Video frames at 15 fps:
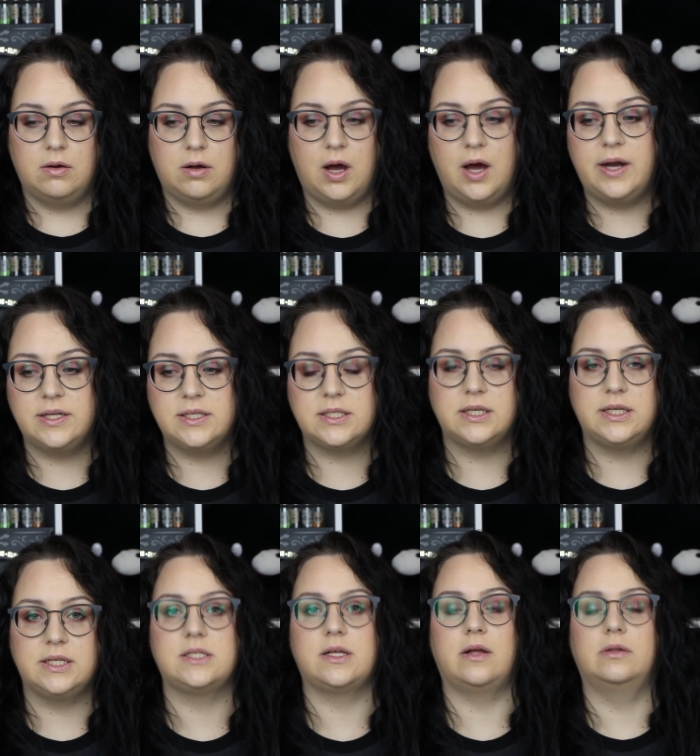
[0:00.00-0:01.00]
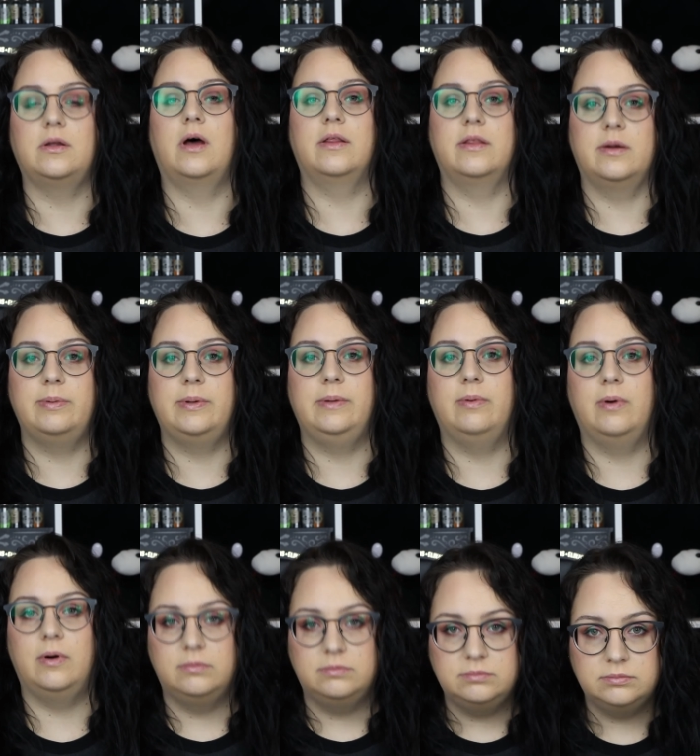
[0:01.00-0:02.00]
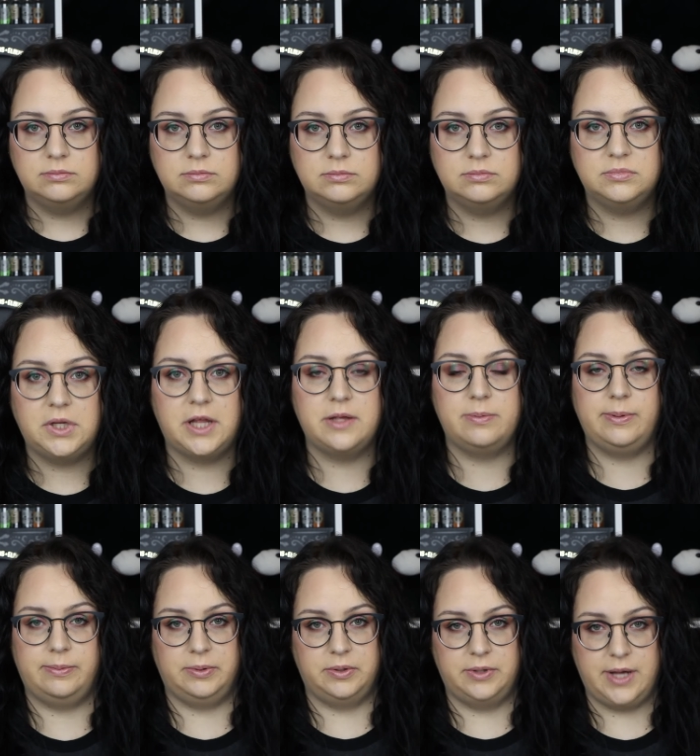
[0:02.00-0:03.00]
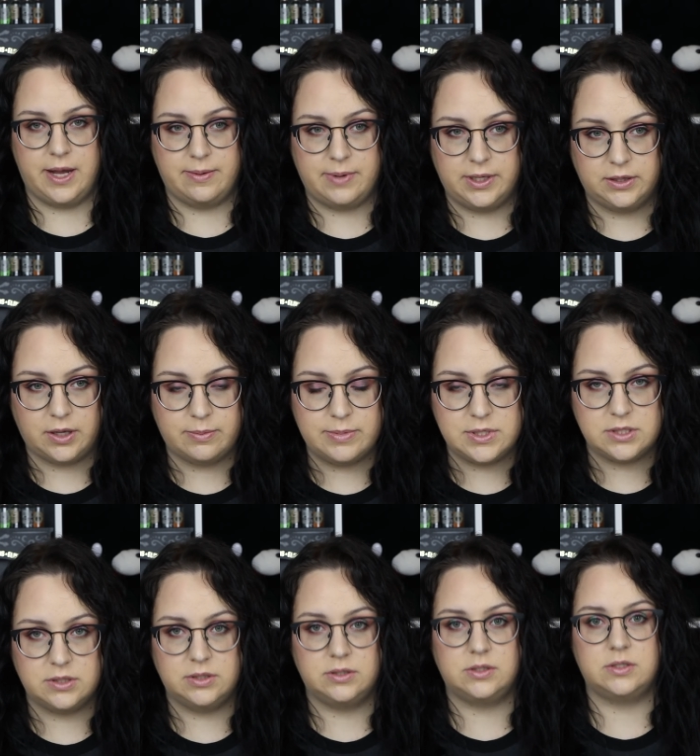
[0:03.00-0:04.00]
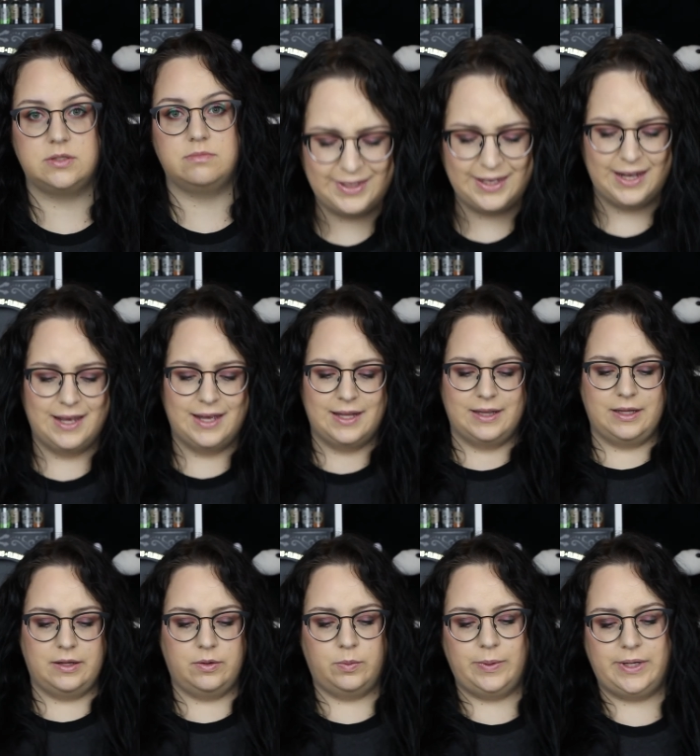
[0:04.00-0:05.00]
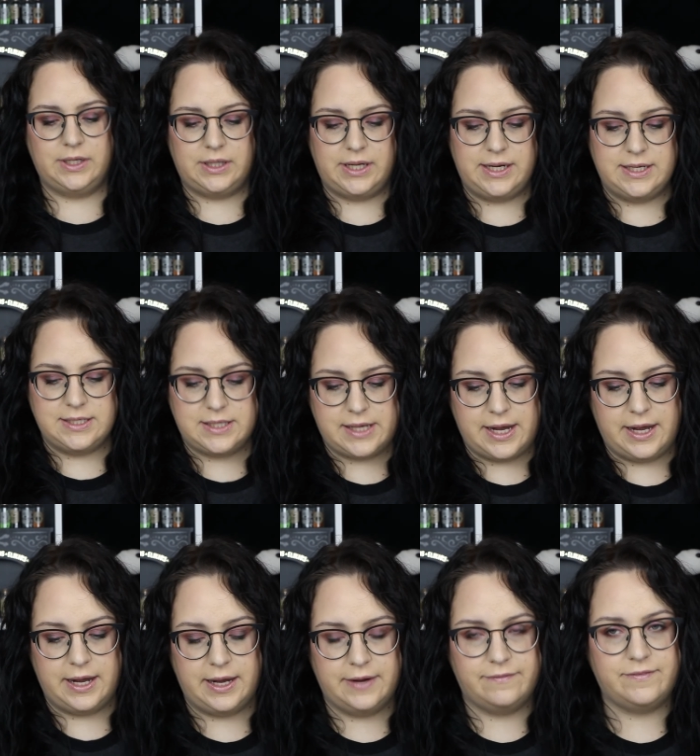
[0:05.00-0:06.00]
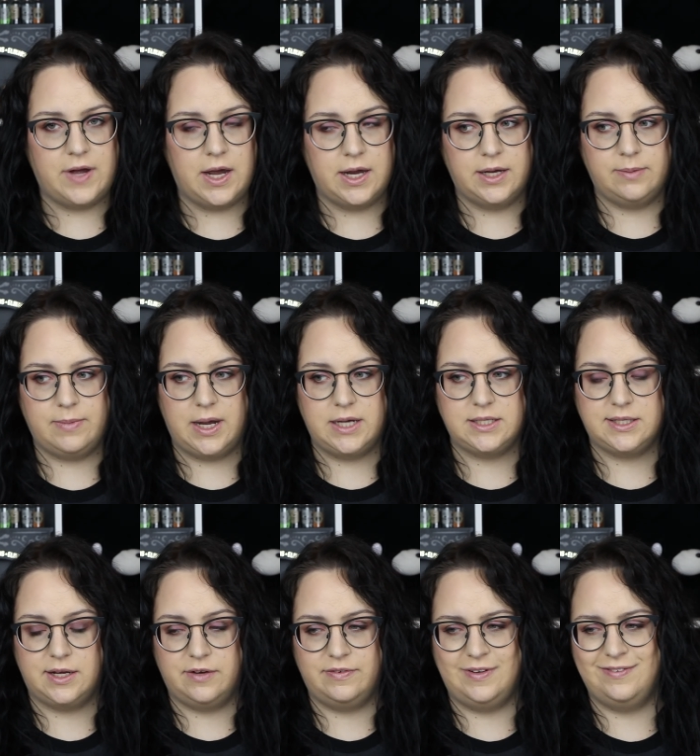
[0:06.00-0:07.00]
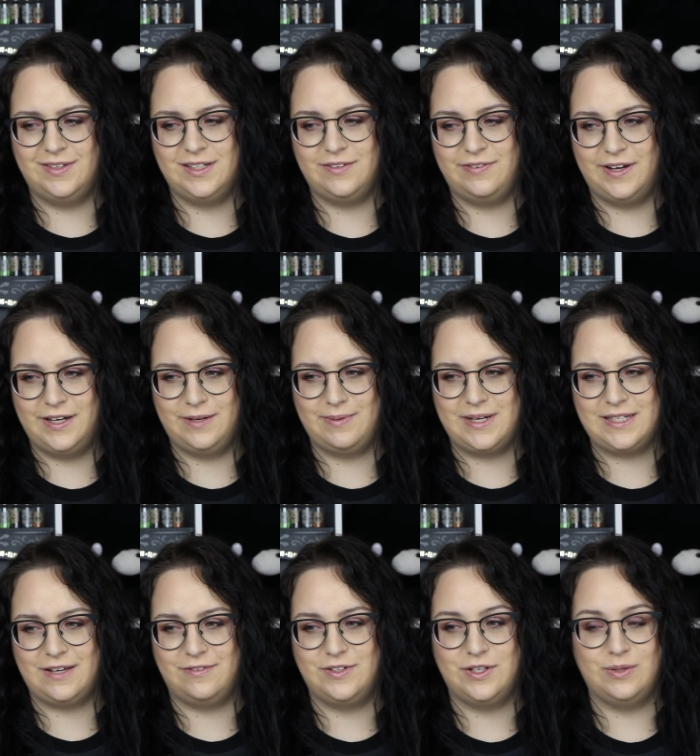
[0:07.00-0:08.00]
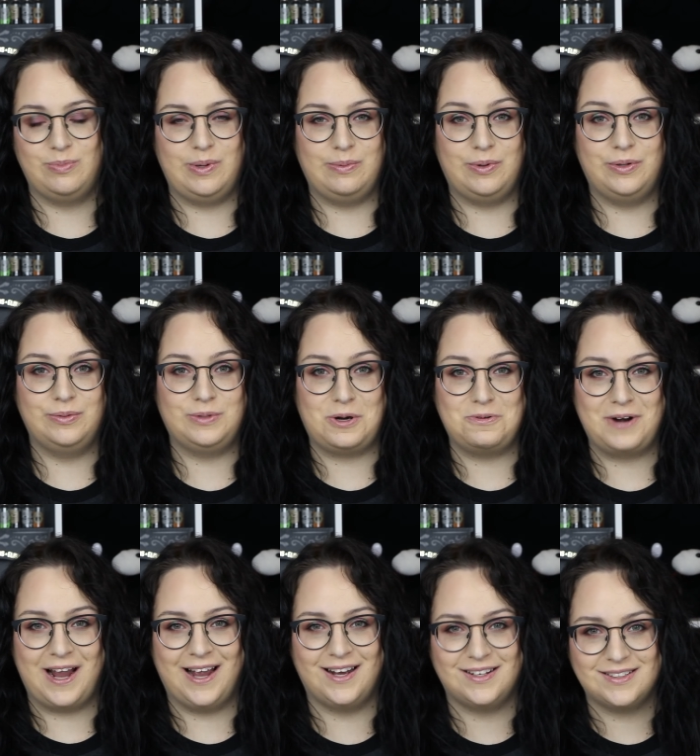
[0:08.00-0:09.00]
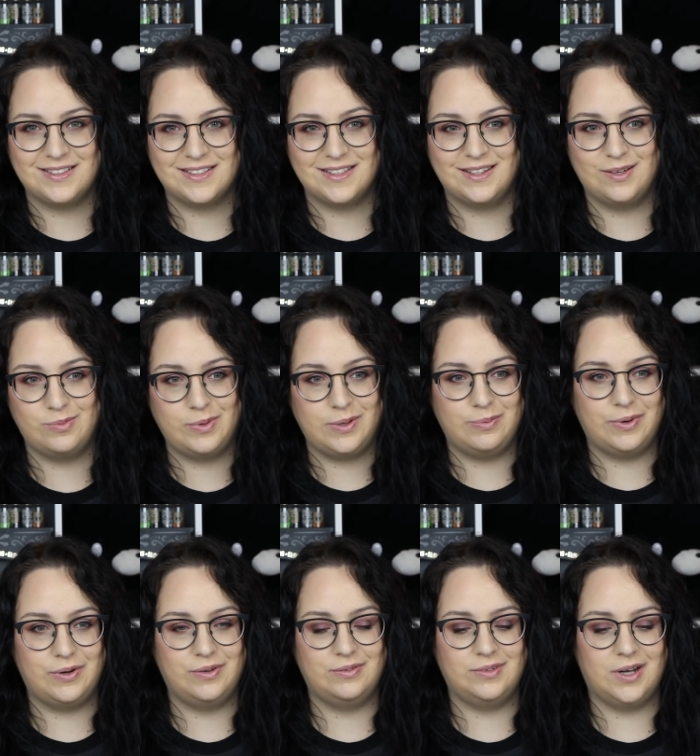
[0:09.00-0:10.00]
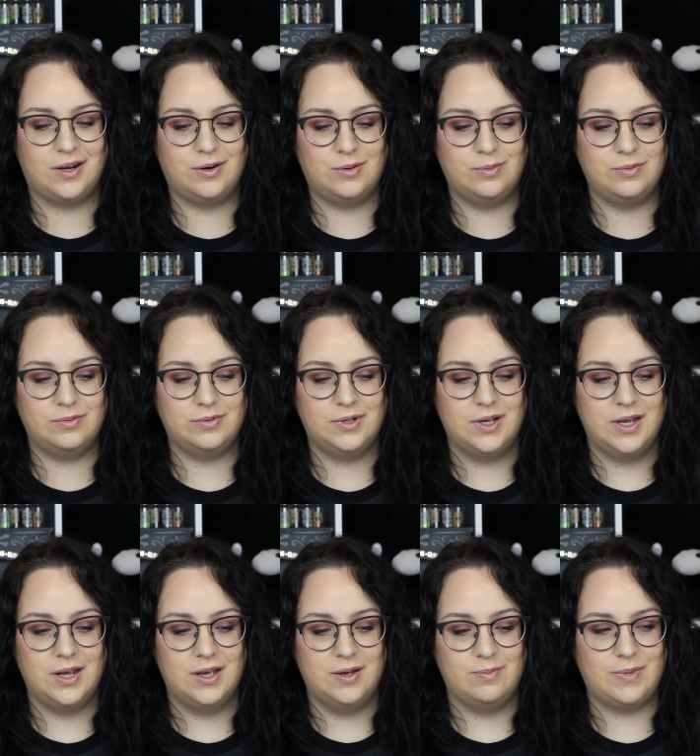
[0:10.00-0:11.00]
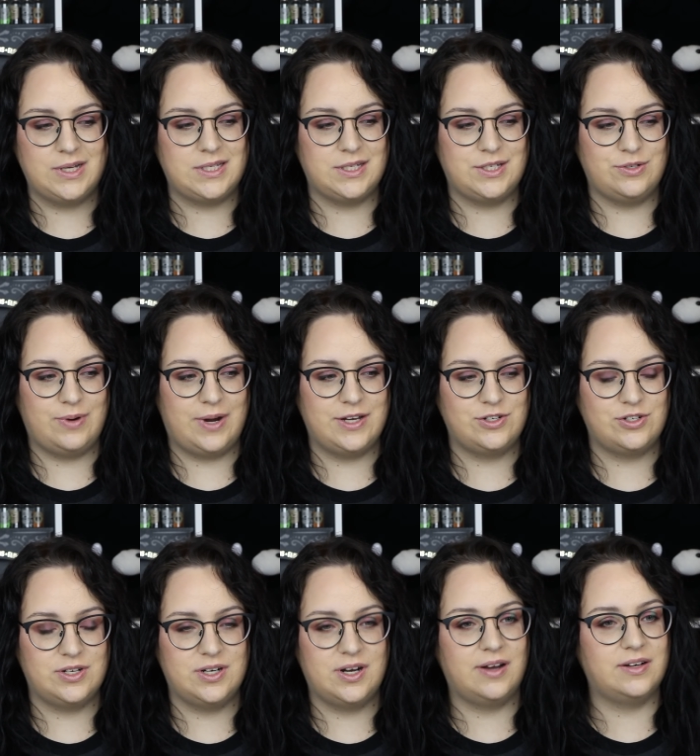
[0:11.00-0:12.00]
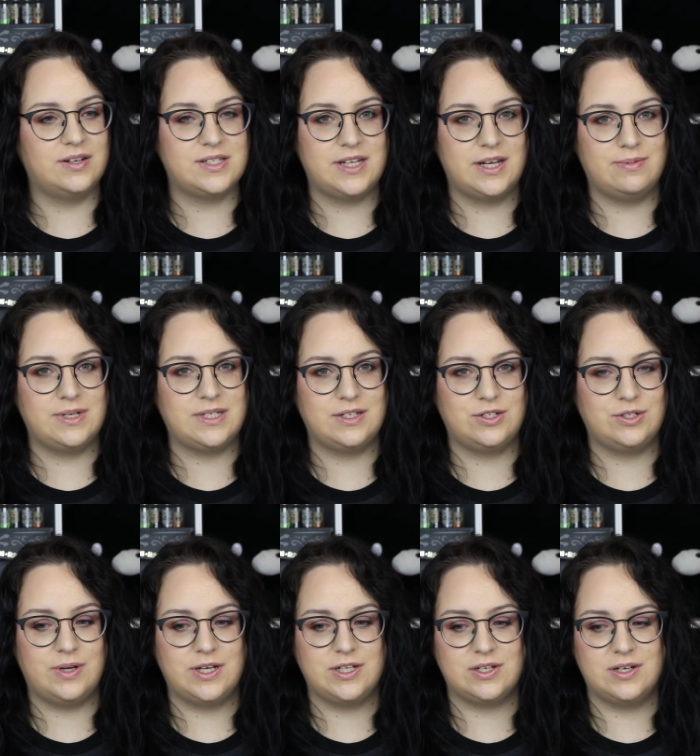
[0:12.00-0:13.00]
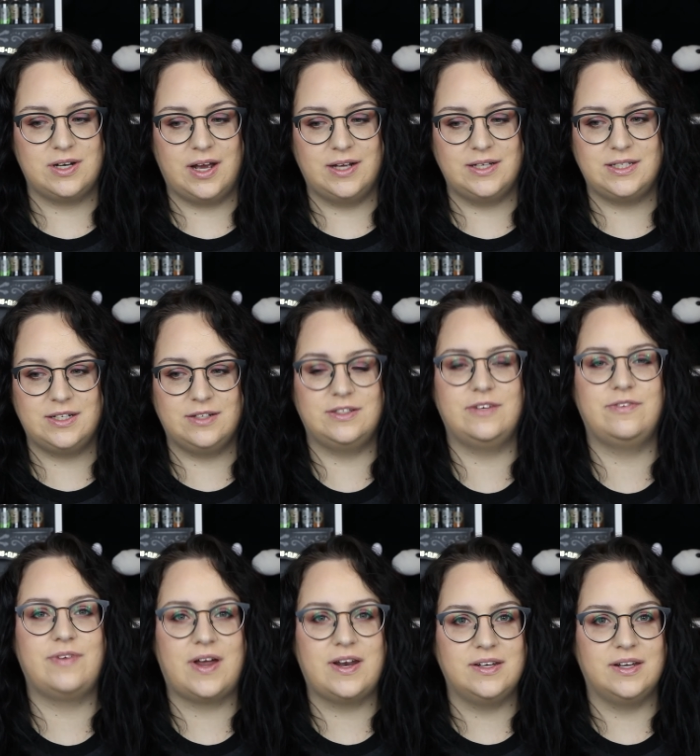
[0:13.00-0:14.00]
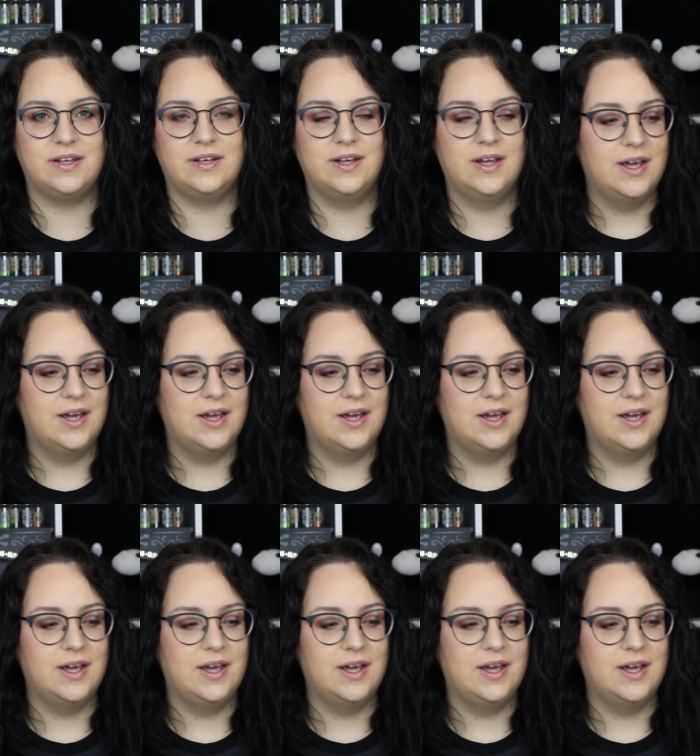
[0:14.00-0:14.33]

honestly, it's on the other people. Other people who can't mind their business. The weird thing is, I find myself even defending myself to the people who don't ask. The people who know my situation, understand my situation, I still defend it.